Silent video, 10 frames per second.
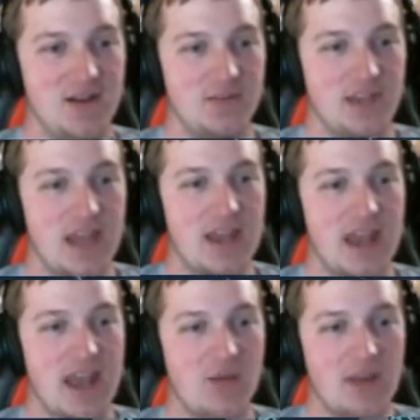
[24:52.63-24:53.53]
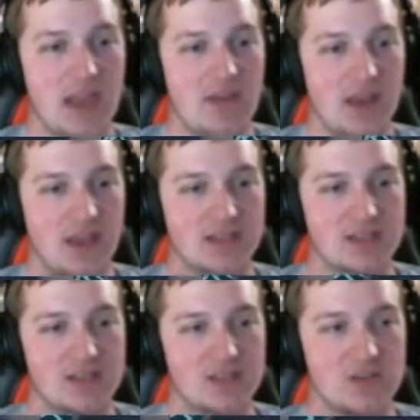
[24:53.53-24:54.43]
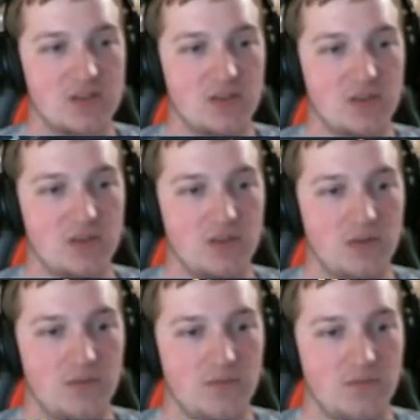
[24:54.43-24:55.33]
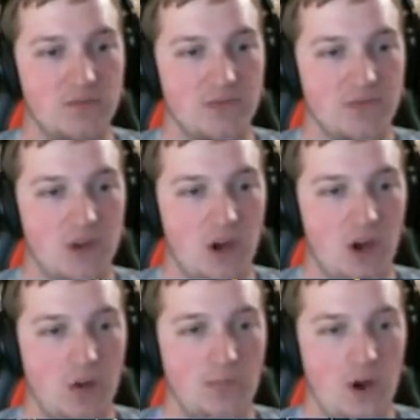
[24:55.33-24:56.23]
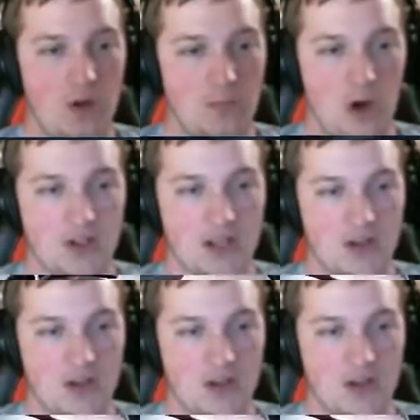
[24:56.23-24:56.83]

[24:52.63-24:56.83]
but yeah, now we have access to. Okay. We oh, got access. Oh, hold on,